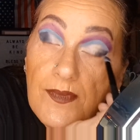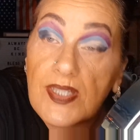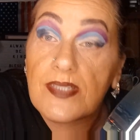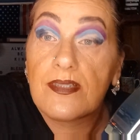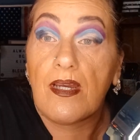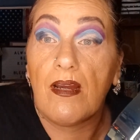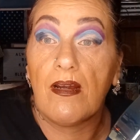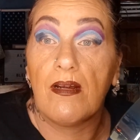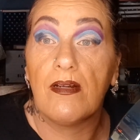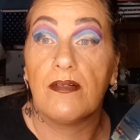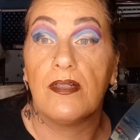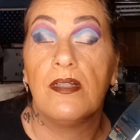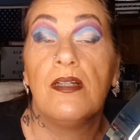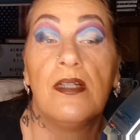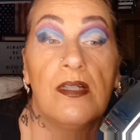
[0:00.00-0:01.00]
It's
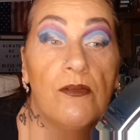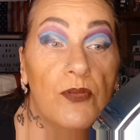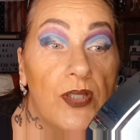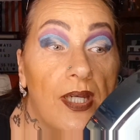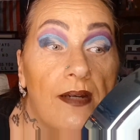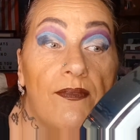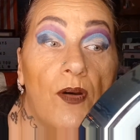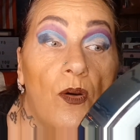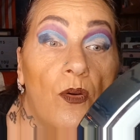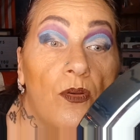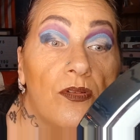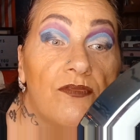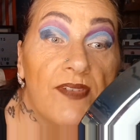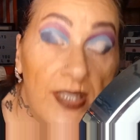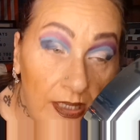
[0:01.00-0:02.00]
hard when you have
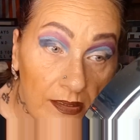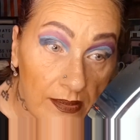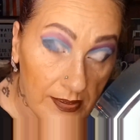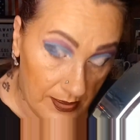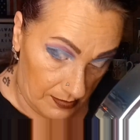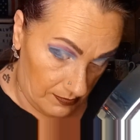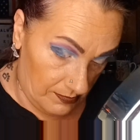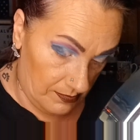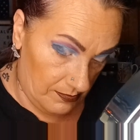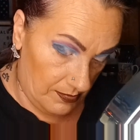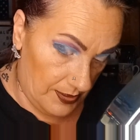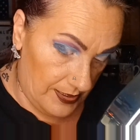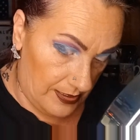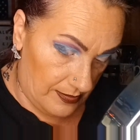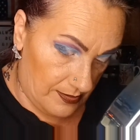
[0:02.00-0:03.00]
old, wrinkly
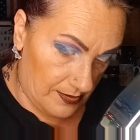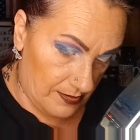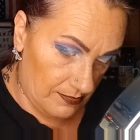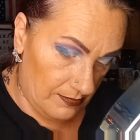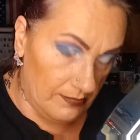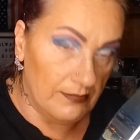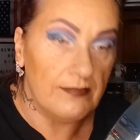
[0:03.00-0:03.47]
lids.